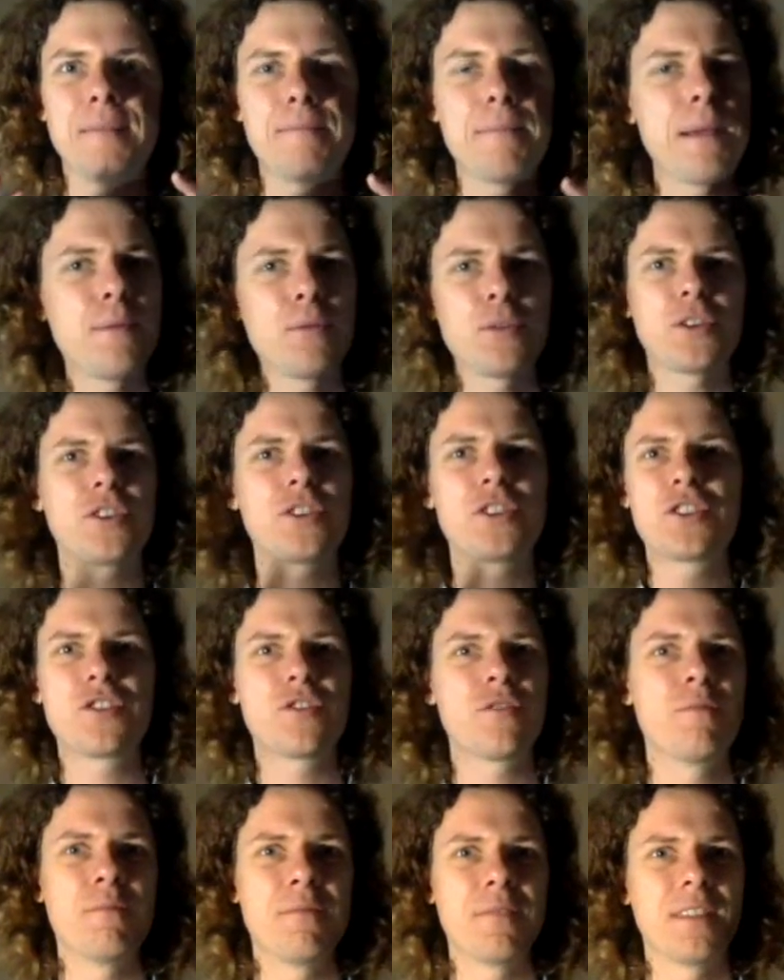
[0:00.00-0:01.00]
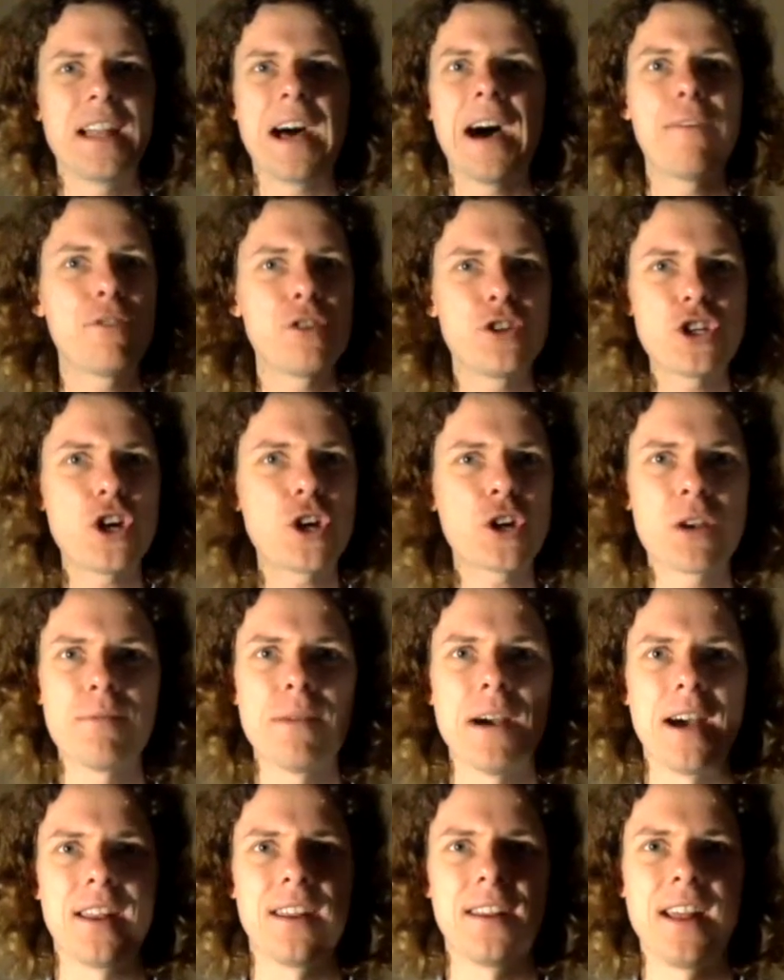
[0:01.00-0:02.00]
people just laugh and joke
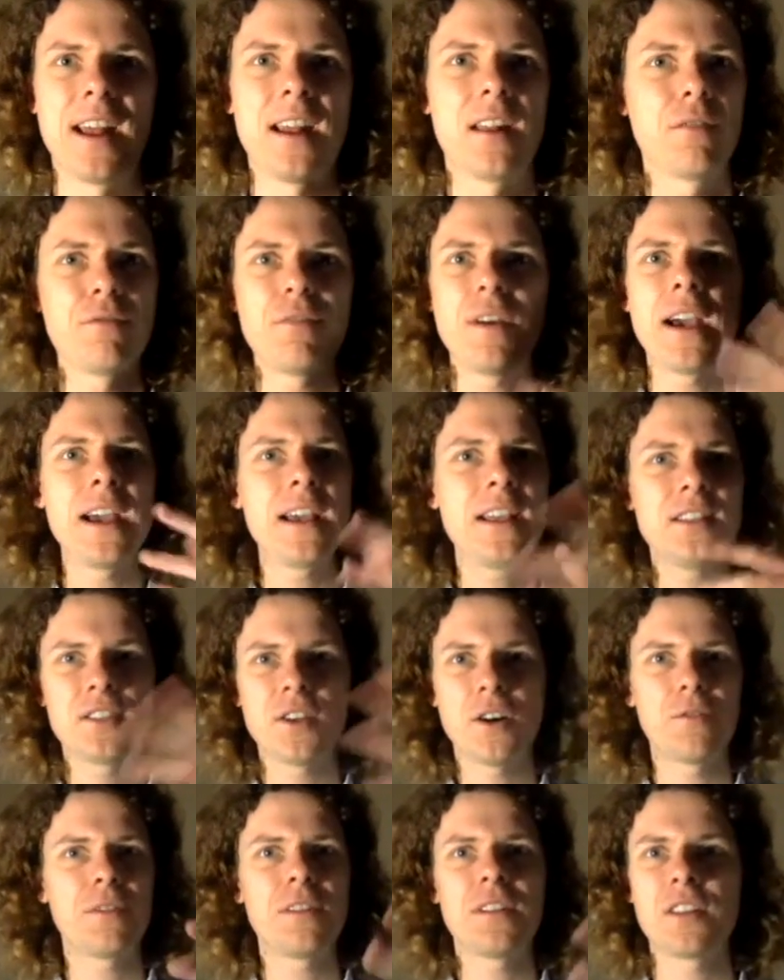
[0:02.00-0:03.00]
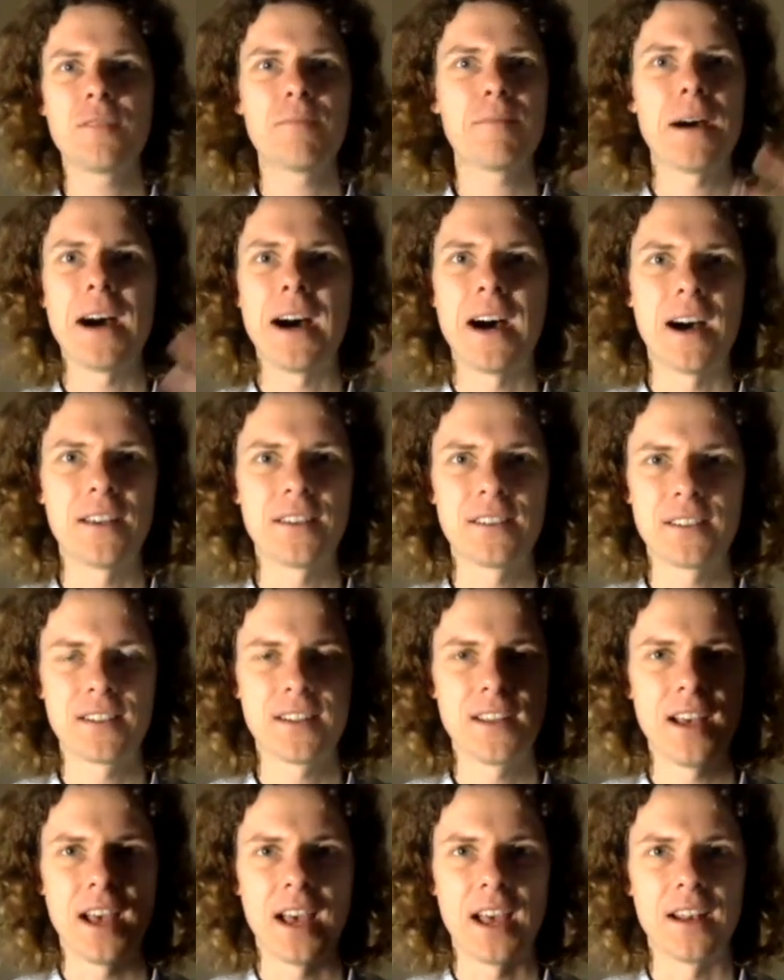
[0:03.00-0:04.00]
about it, and it fades off into the
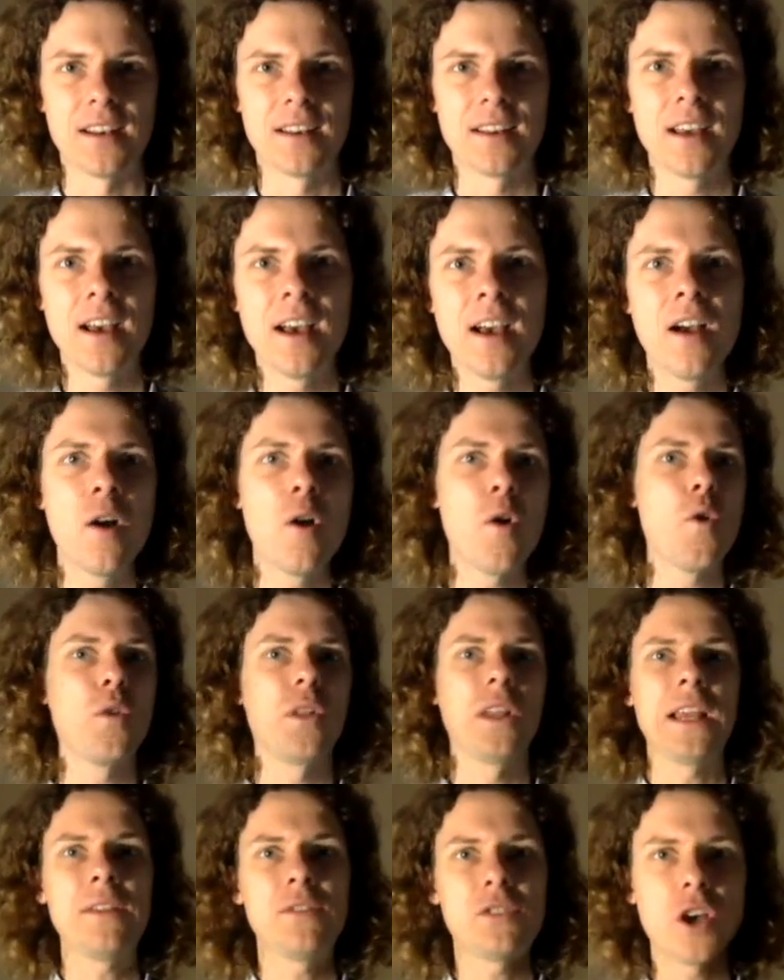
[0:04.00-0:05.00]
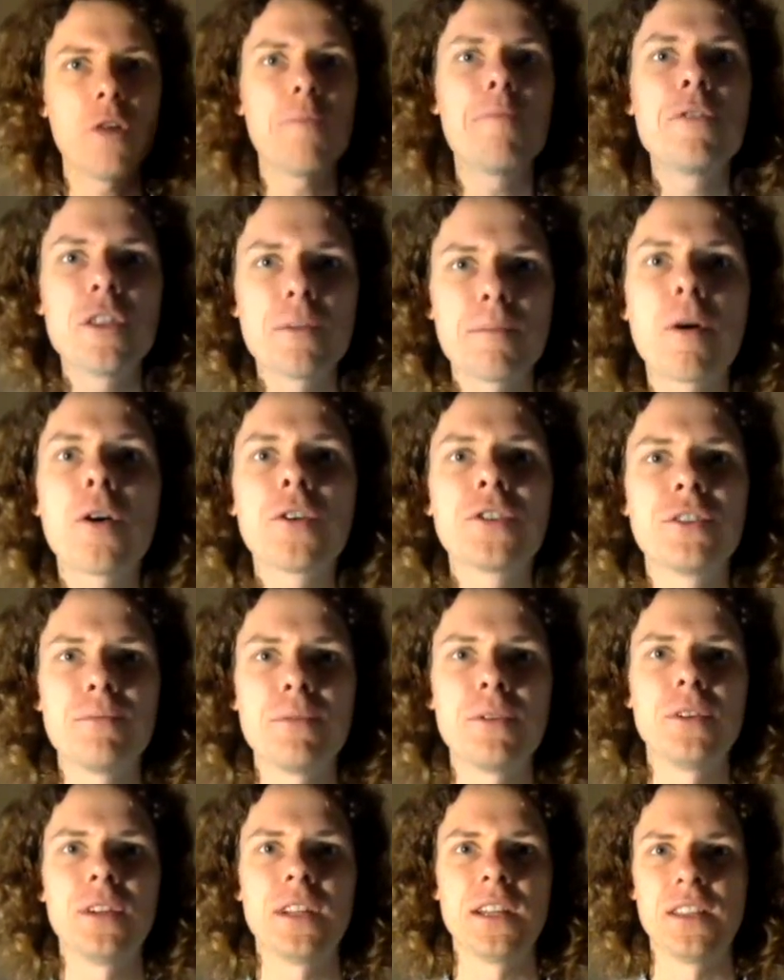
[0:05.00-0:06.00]
past and leaves open the
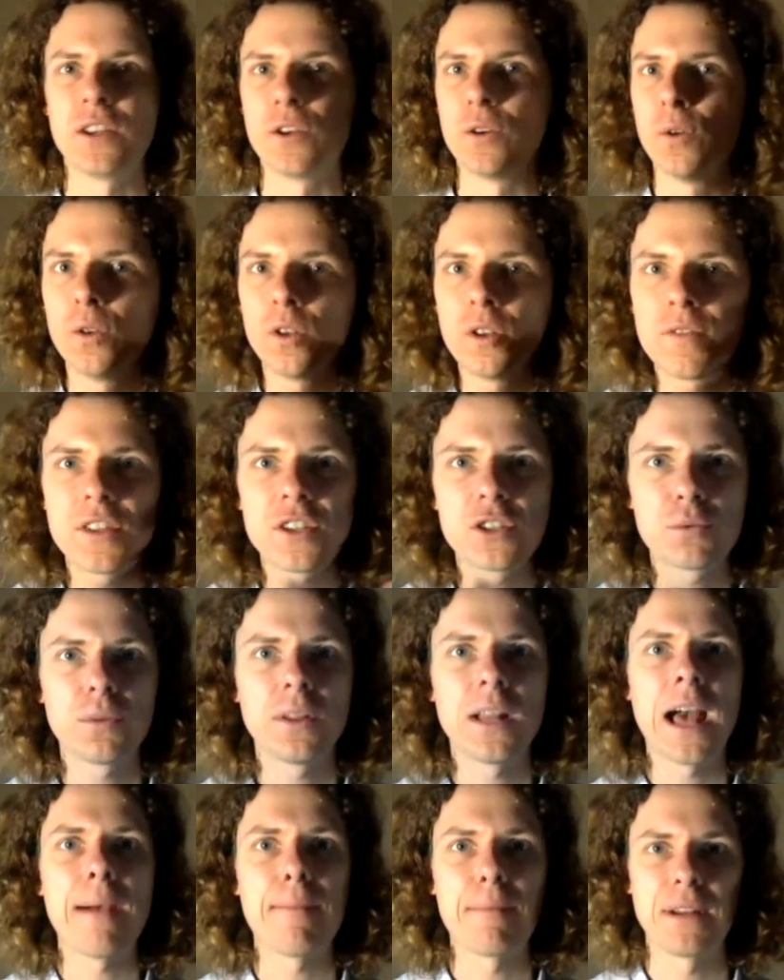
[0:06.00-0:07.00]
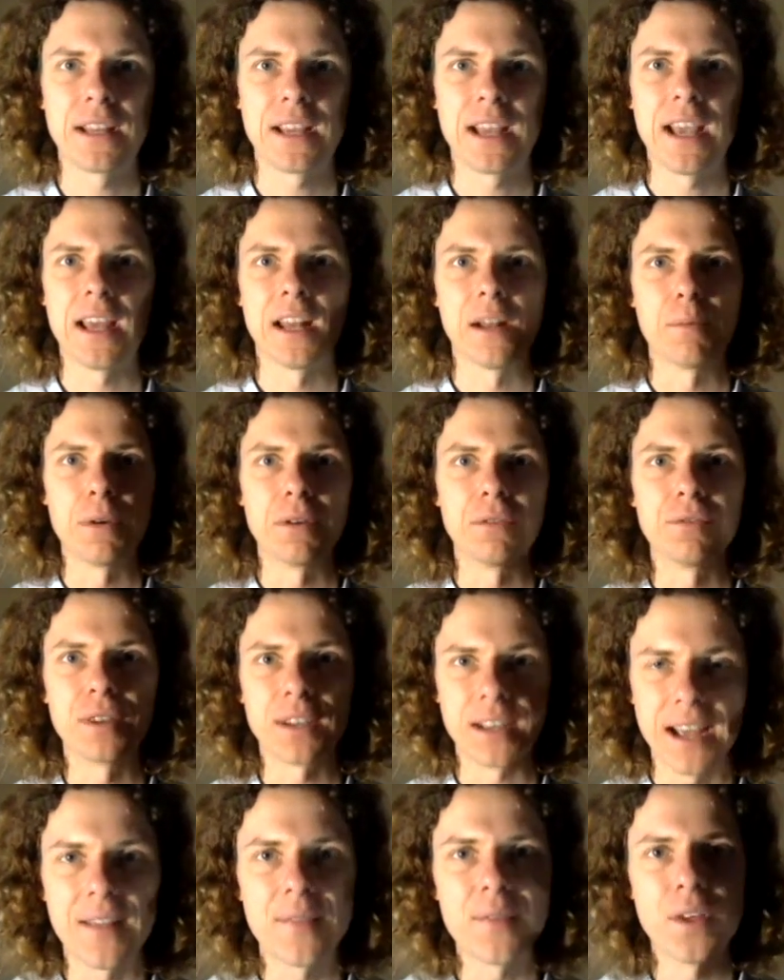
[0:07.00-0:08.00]
possibility that all of this will happen again and we'll
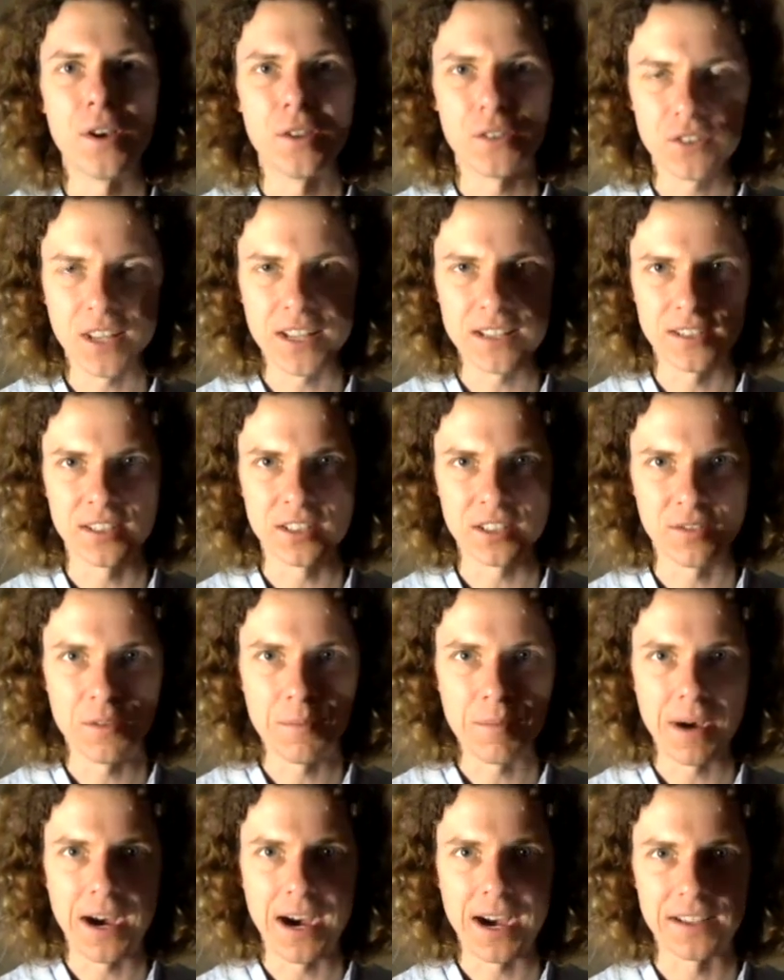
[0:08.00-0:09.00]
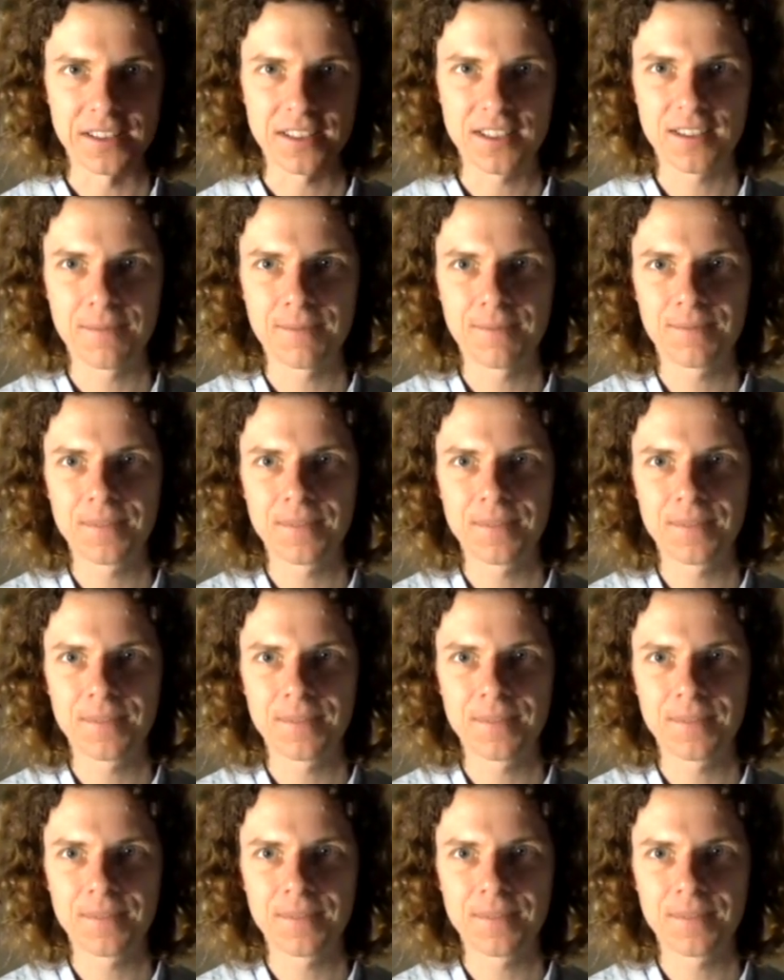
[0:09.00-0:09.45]
forget those lessons of the past.